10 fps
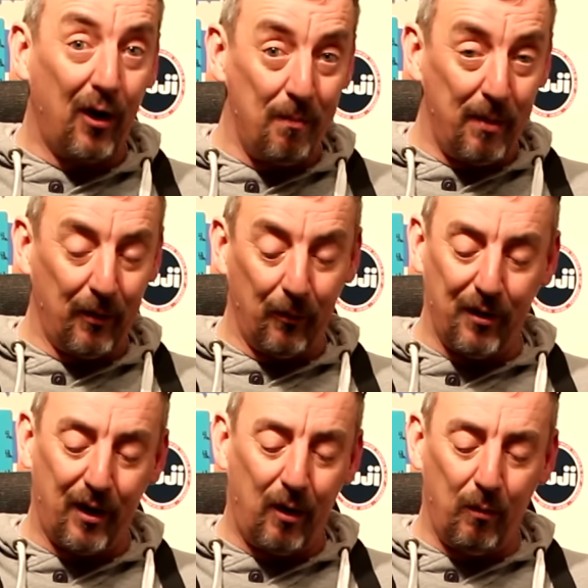I
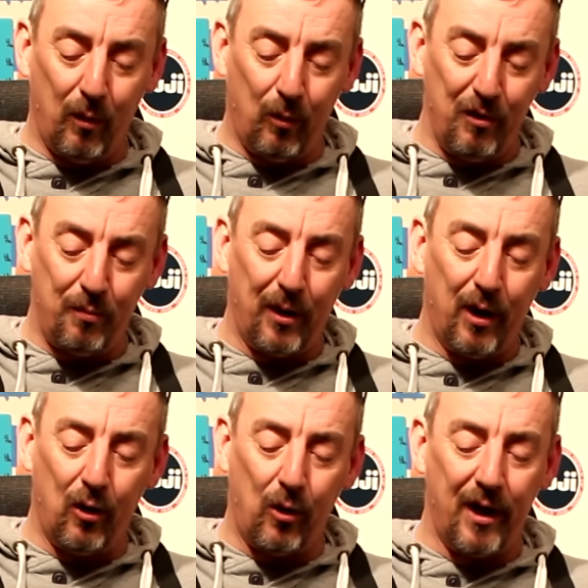build, I will always put a
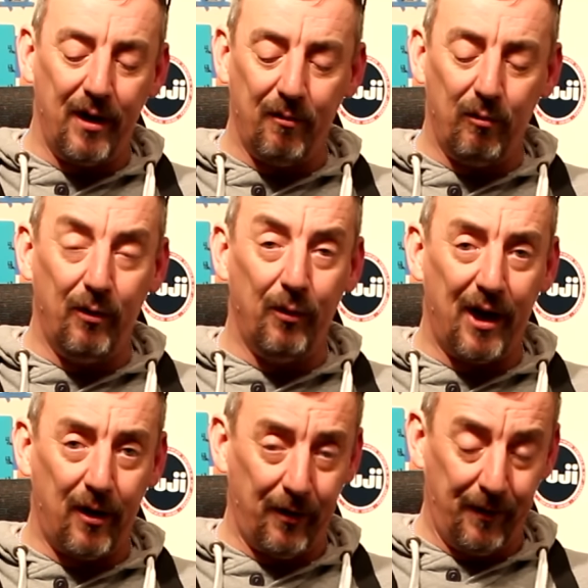lock-in reel
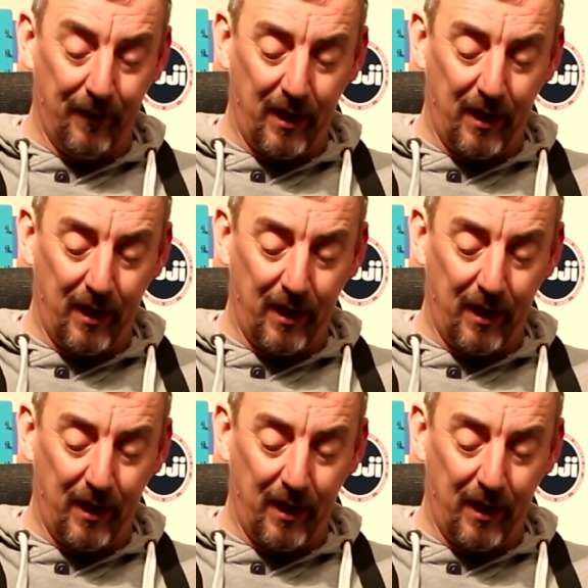nut on,